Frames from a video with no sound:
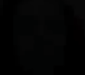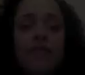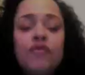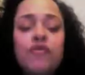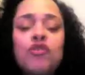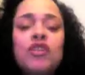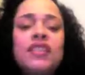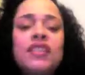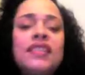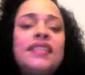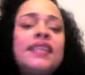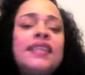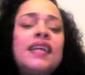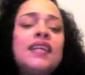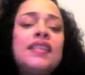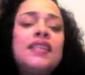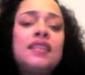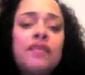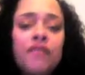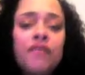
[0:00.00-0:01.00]
You can sustain
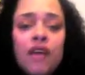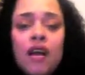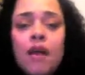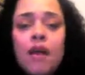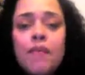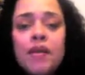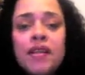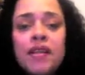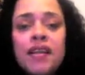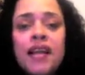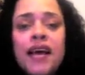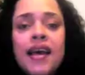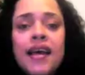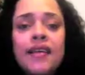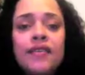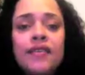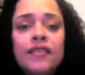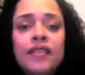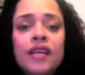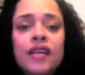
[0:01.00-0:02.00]
your stuff on our
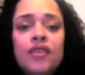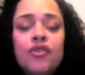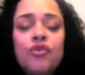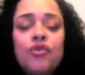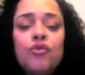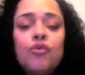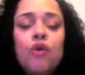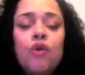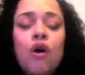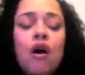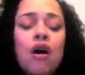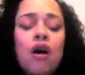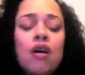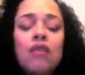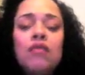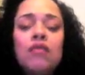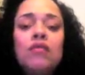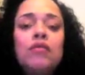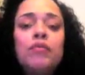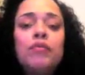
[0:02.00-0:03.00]
motherland, then you
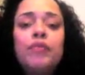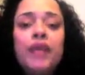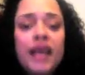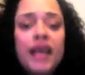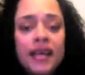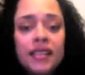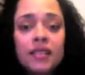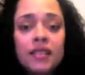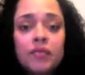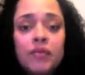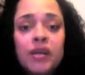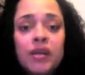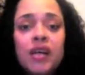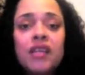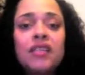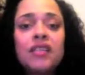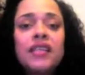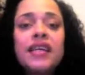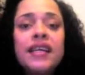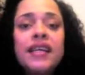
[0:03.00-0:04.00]
are blessed,
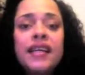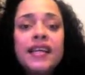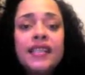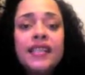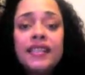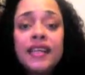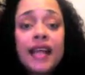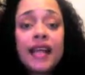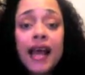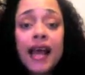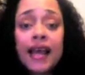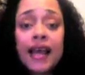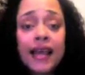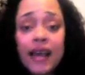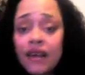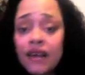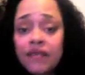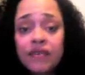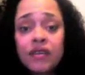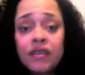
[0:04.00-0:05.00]
because it is like
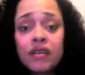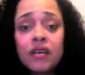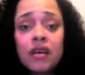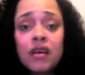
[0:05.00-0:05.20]
heaven.